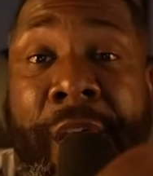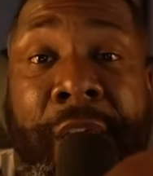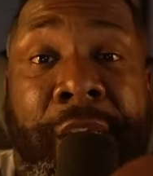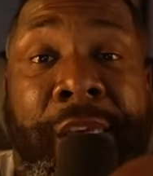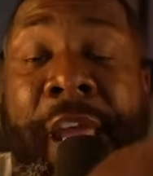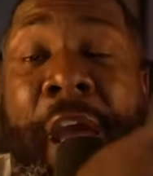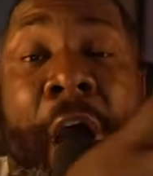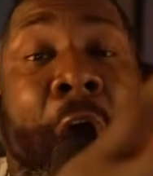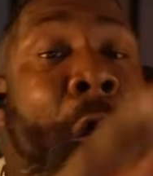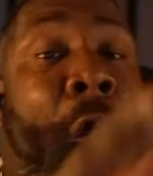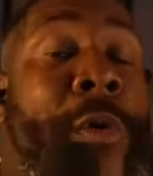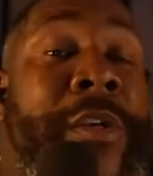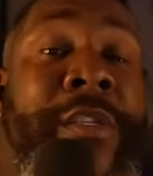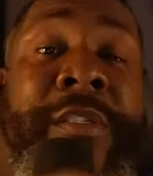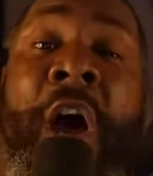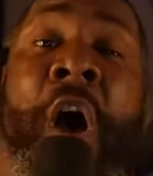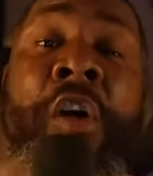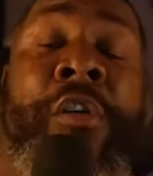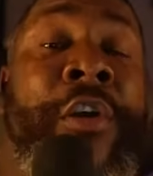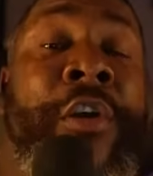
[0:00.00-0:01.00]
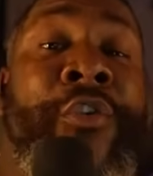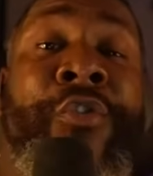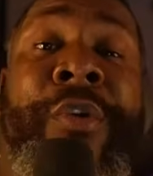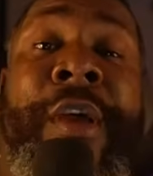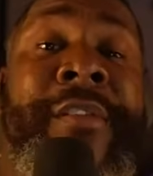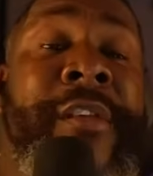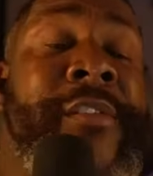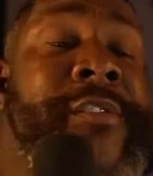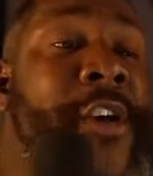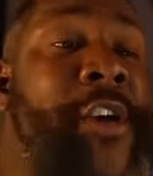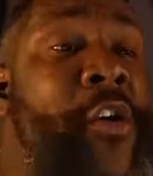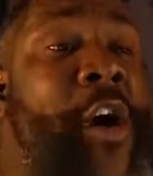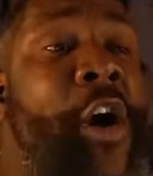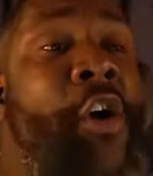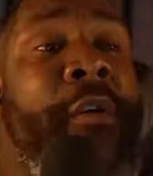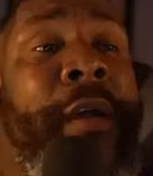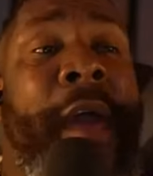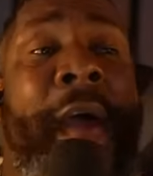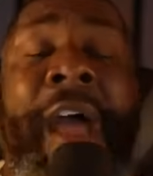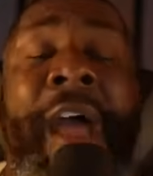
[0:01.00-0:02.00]
They always talking greasy. So,
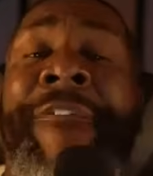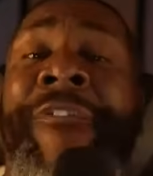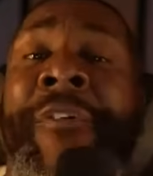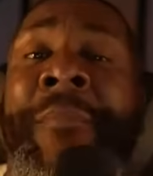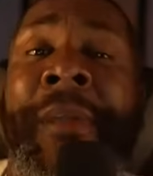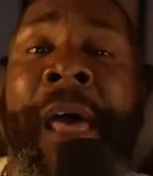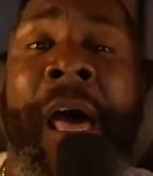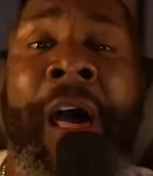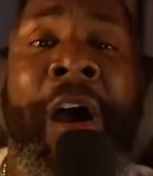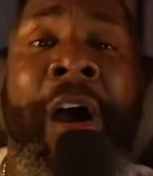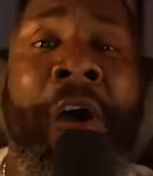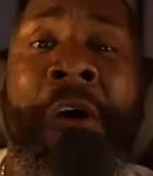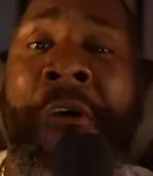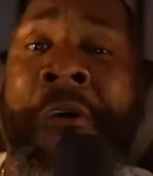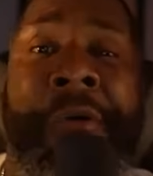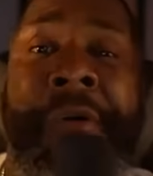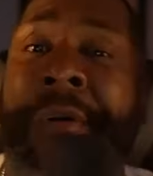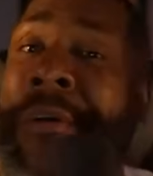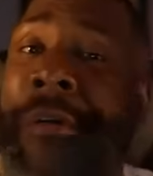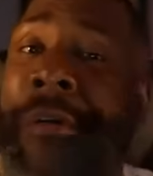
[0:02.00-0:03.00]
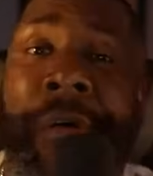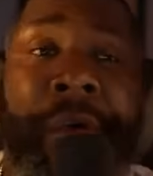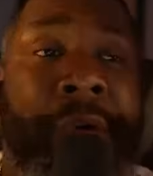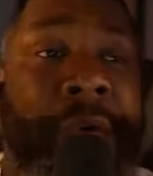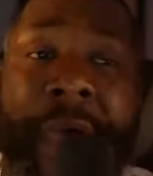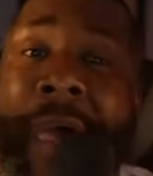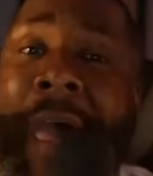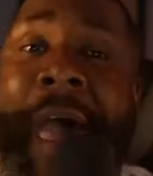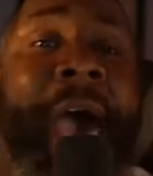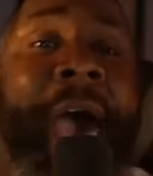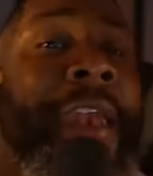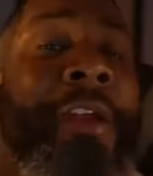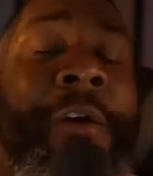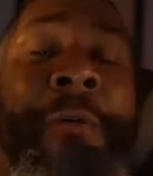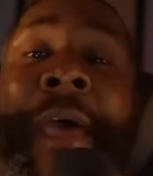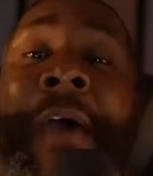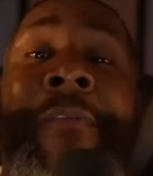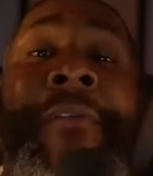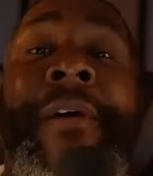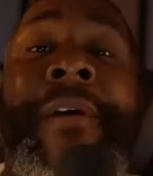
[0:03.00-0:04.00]
okay, from now on, I don't
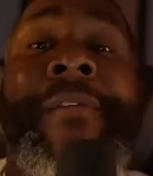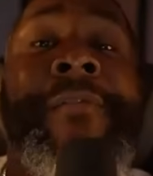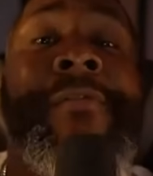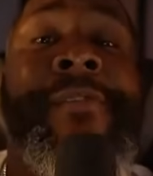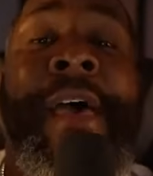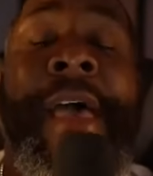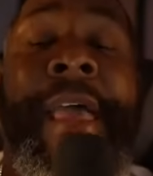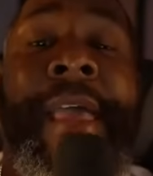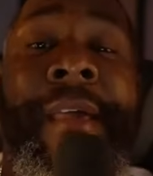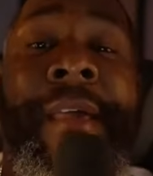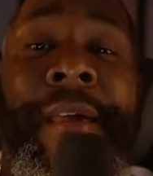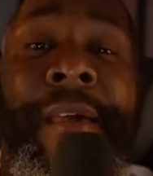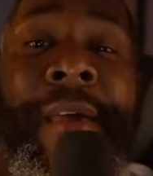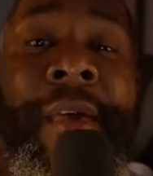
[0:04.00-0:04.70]
have nothing to say.